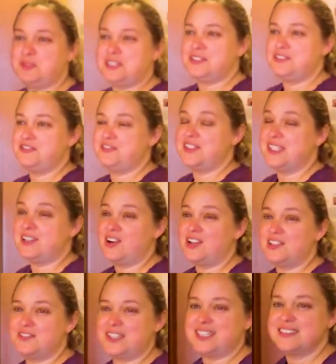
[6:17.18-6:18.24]
will fit
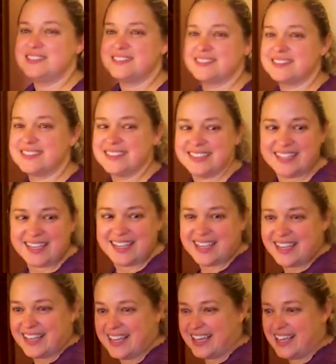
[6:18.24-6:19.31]
all of us.
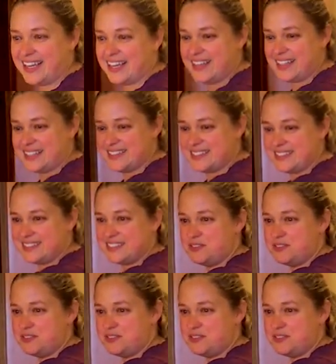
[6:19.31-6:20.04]
And